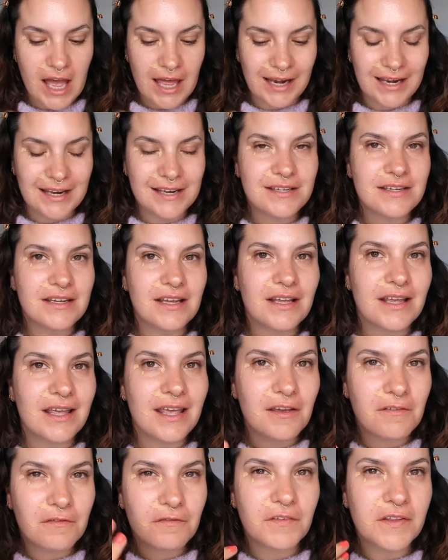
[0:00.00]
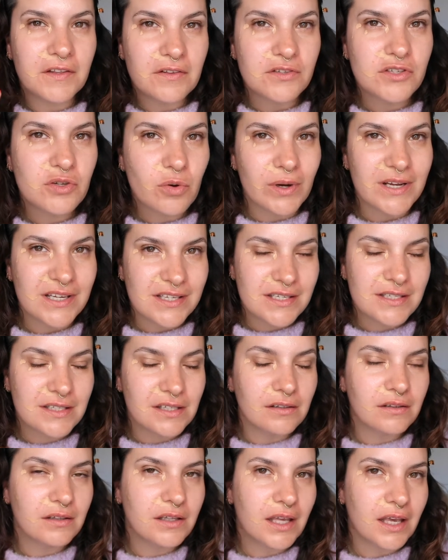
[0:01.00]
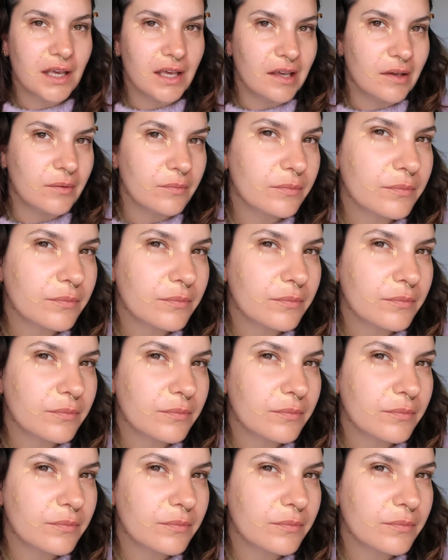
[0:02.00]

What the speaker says: And it feels quite silky